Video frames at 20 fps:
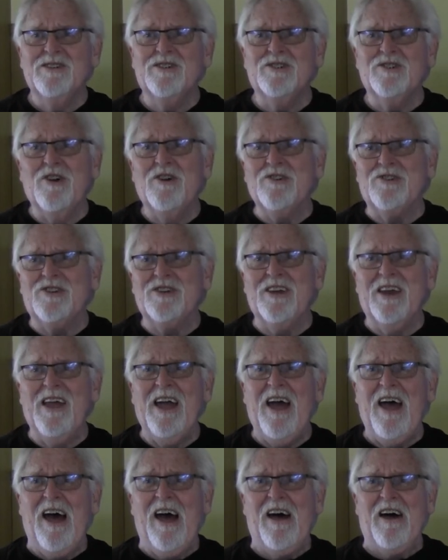search it
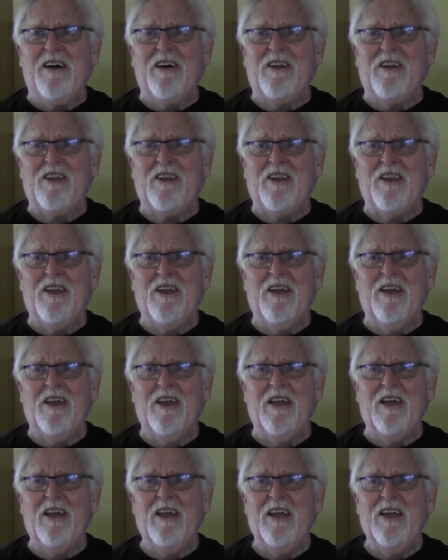
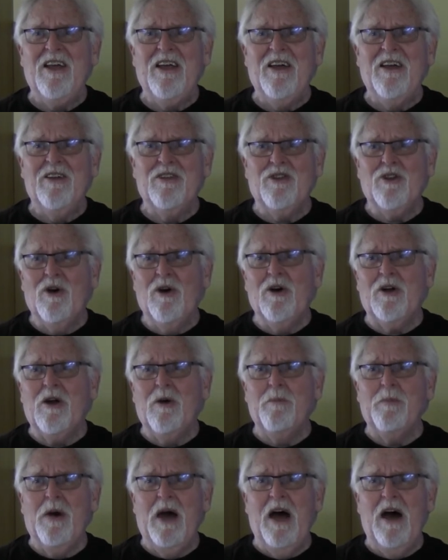out. talk
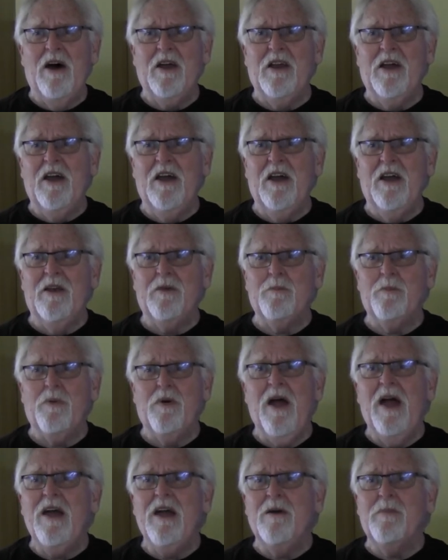about it.
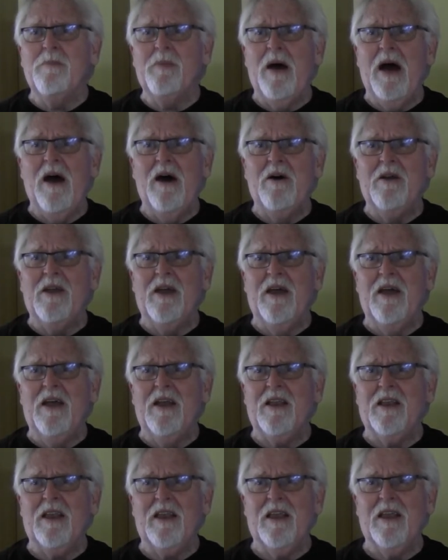Pray about
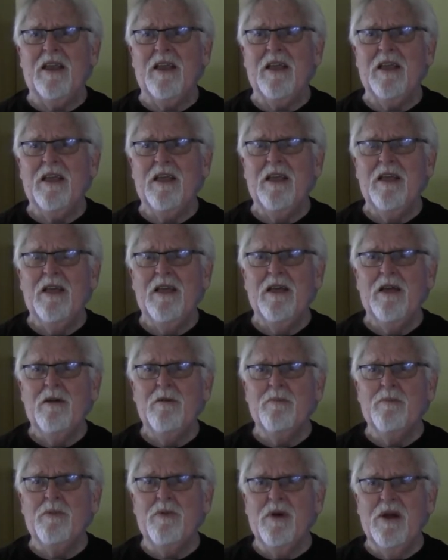it.
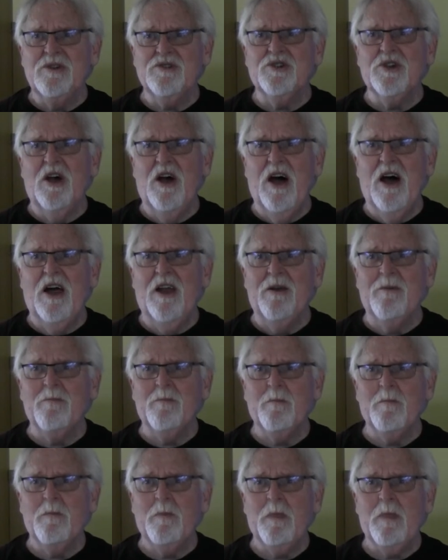Press
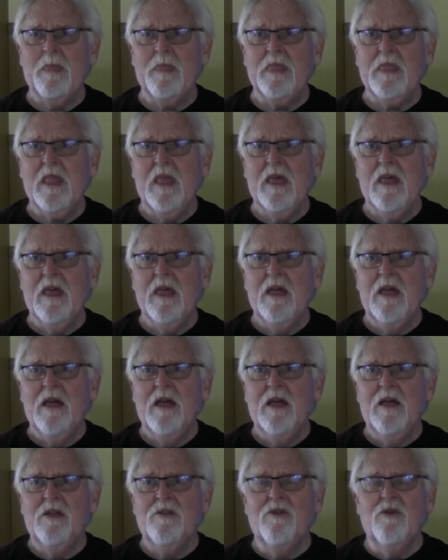on.
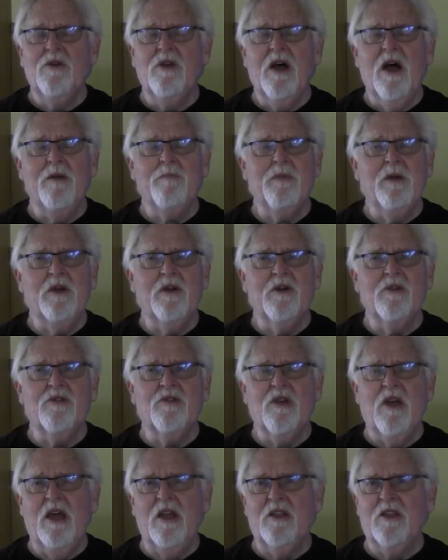Do not be
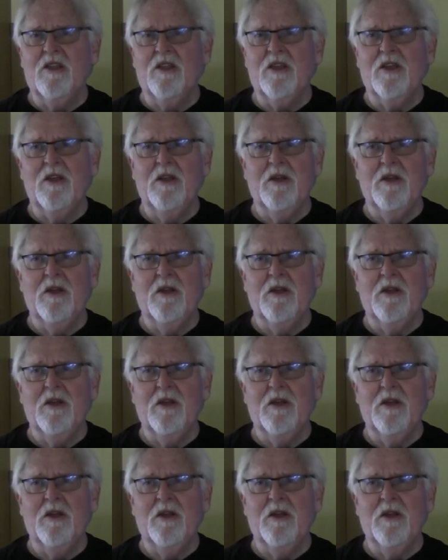content